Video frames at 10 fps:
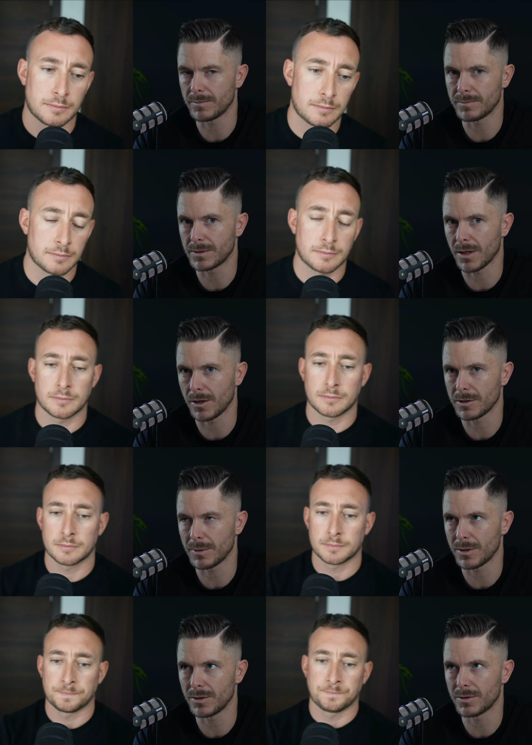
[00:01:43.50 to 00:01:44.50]
Speaker 1: times
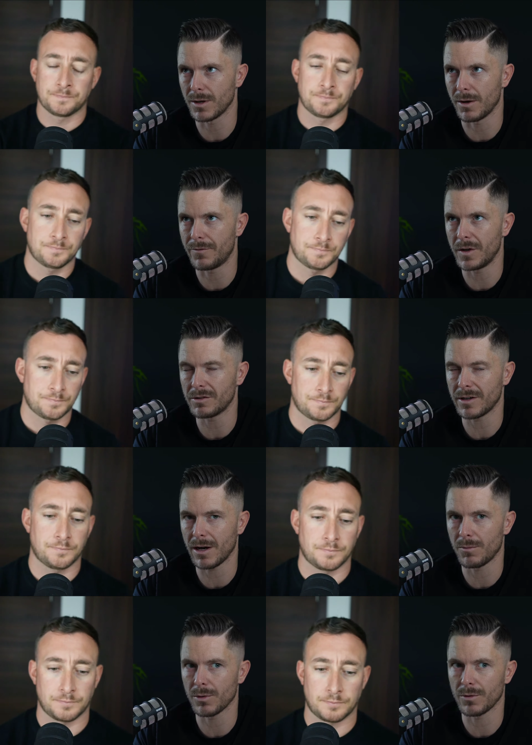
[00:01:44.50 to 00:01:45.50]
because like figuring
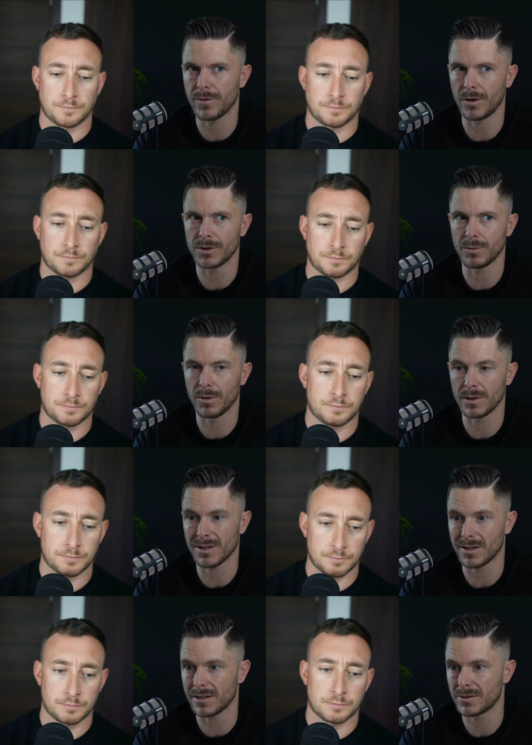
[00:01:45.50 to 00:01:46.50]
out what the fuck you want is
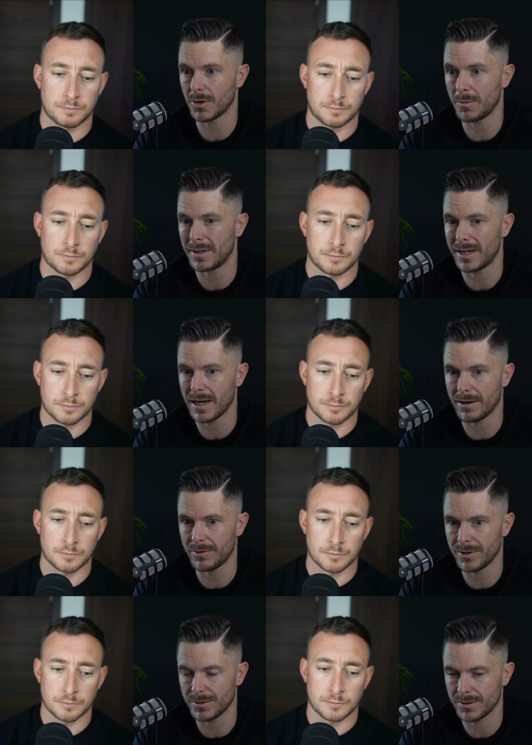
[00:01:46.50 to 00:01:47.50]
like there's so many
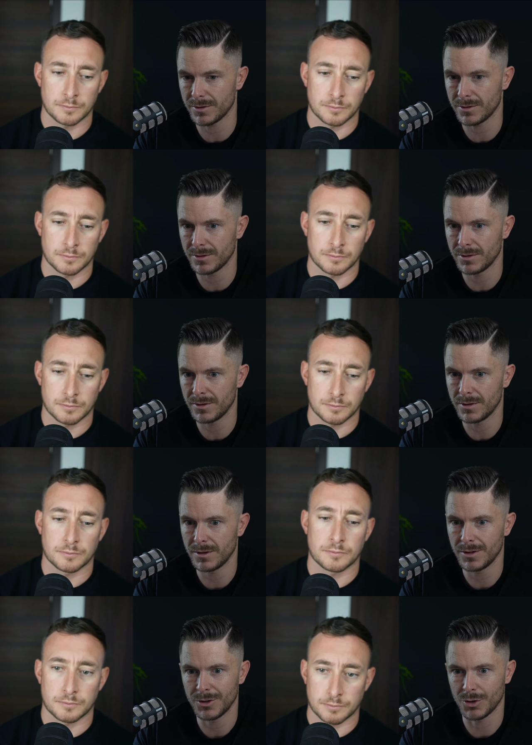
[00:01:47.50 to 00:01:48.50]
areas.
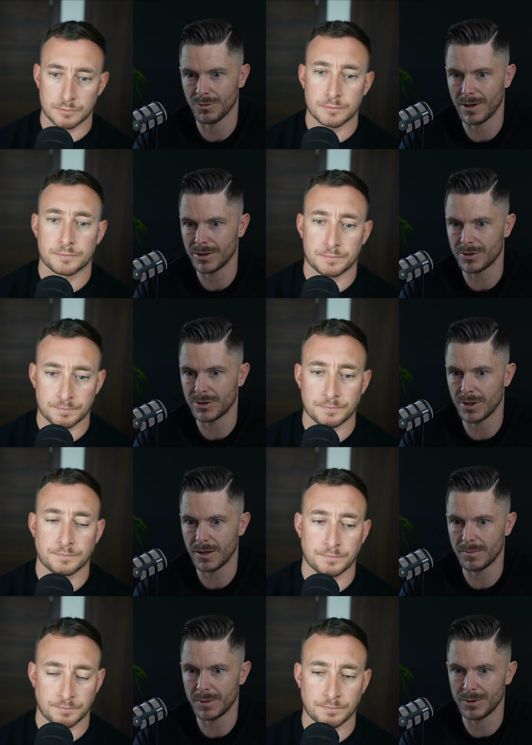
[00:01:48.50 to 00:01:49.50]
your
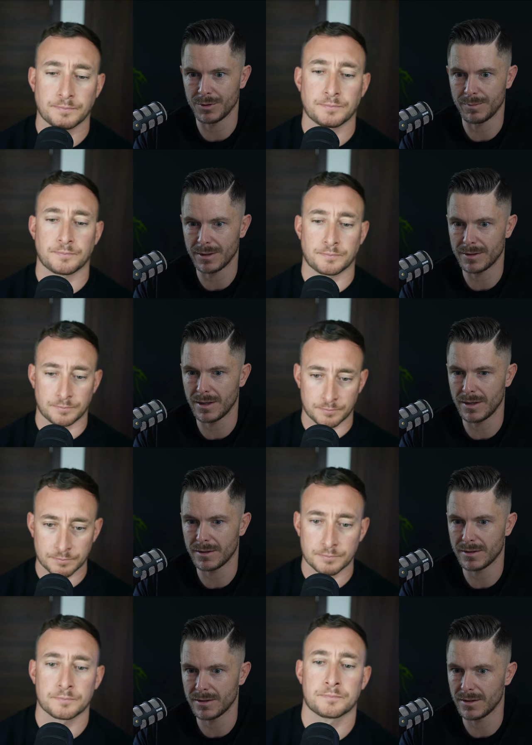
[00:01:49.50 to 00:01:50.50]
relationship, it's your
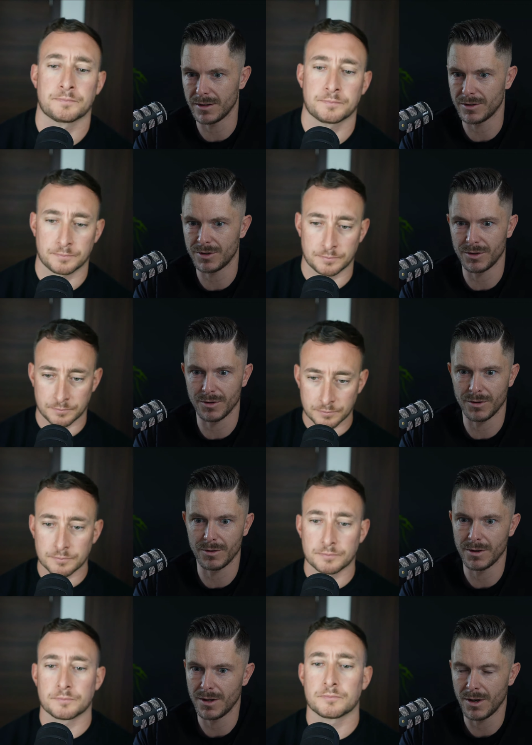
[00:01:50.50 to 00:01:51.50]
business, it's your
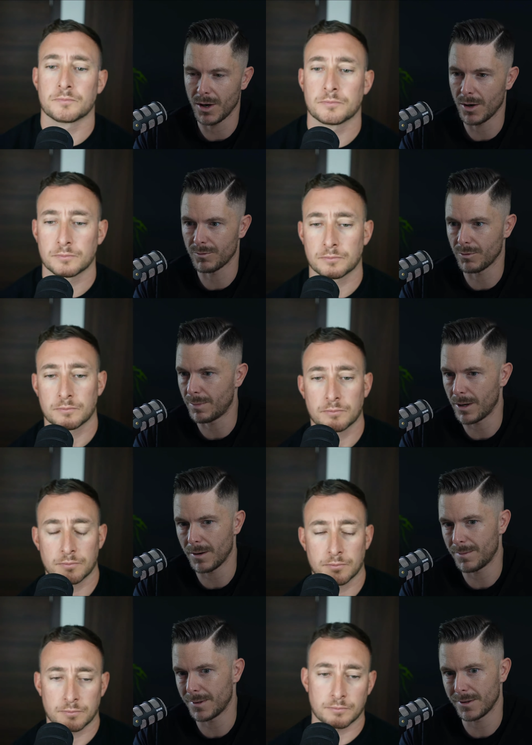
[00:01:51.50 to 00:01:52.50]
overall
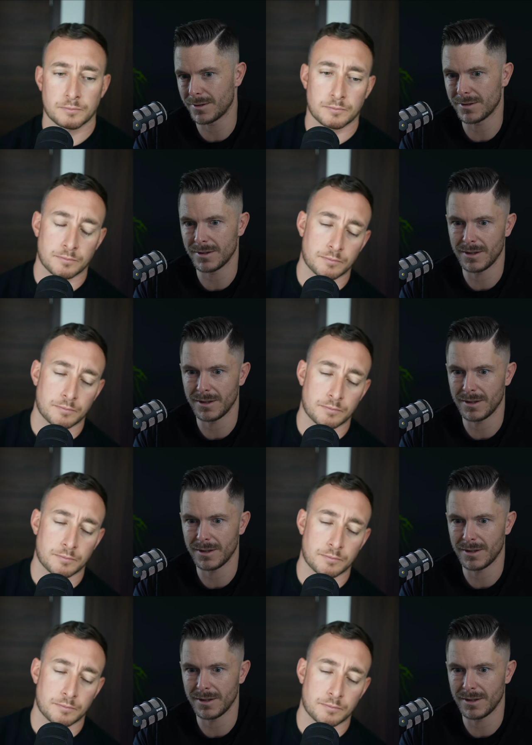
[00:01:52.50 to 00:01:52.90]
purpose,